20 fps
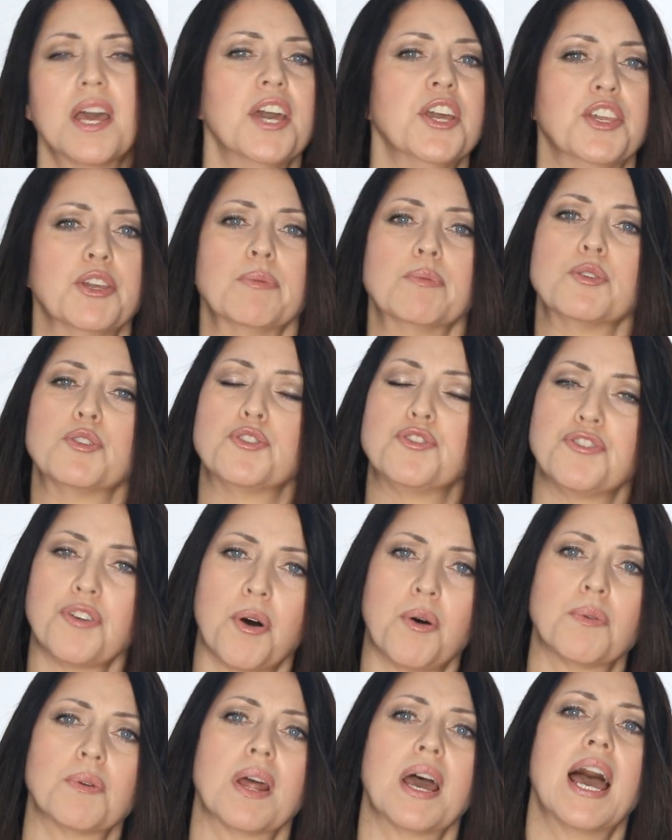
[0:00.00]
You
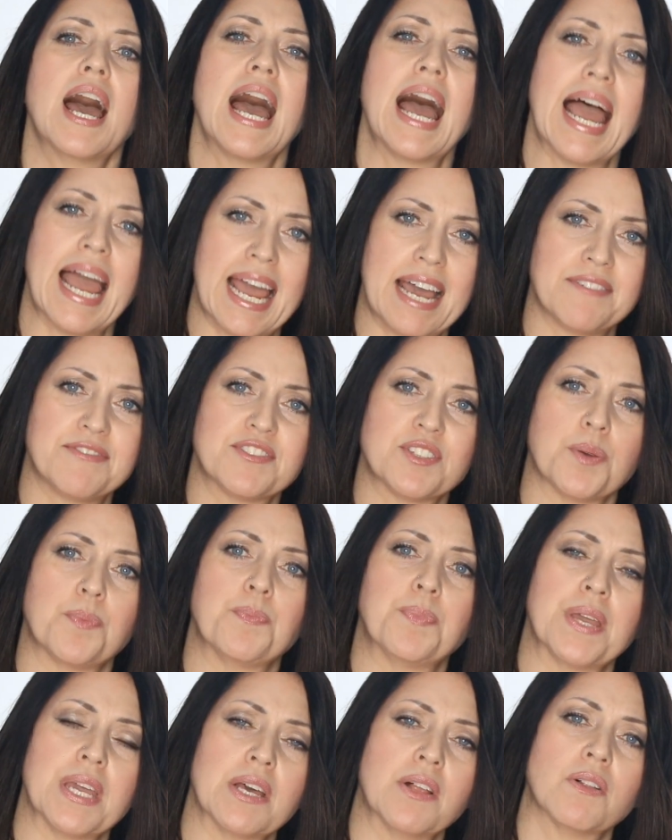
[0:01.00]
don't have to
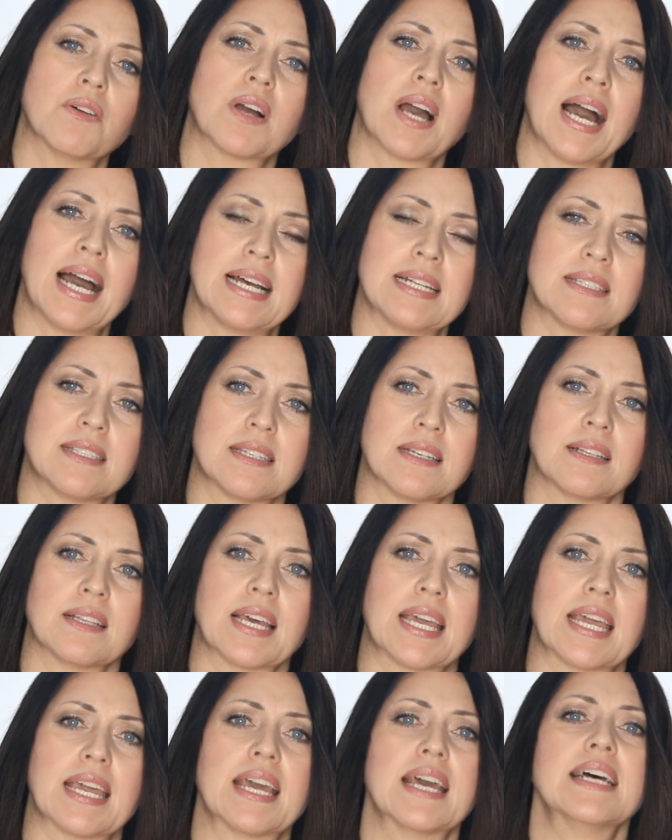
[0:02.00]
peel
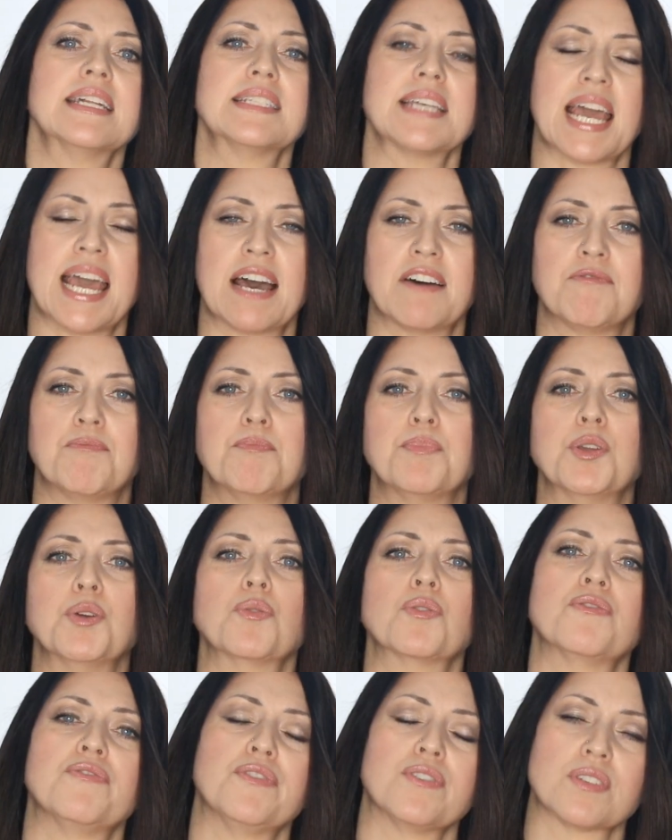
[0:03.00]
constantly to have
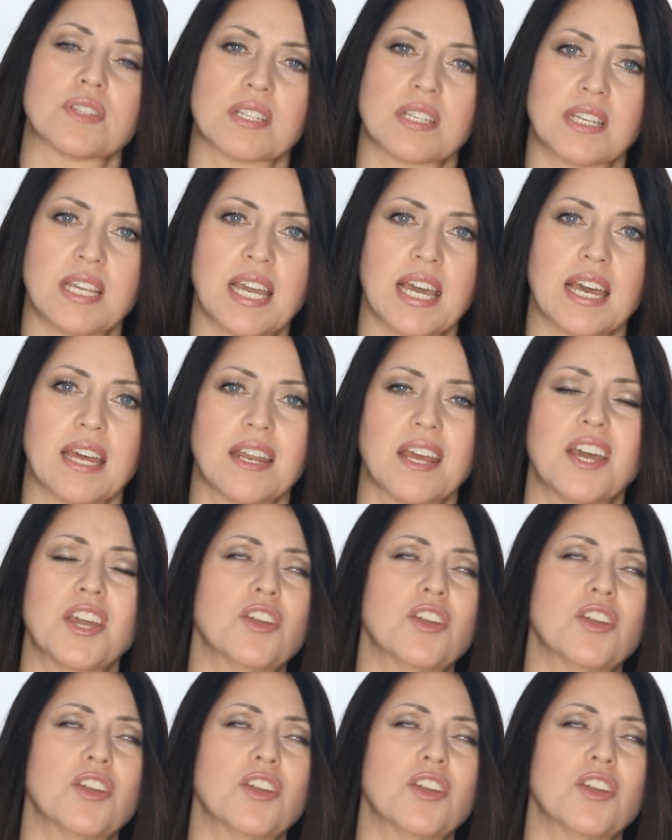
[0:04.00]
beautiful skin.